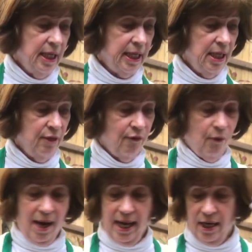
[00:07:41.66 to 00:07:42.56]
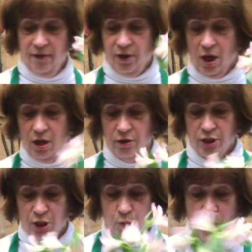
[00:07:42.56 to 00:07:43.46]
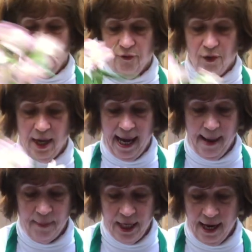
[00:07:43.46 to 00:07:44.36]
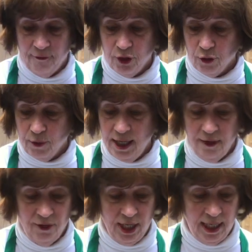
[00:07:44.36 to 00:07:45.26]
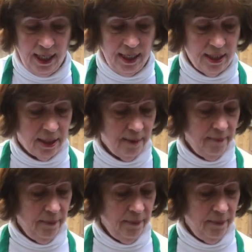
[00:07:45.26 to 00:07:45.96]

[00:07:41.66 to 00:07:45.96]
again, the variety of colors is wonderful. I happen to have 3 of these,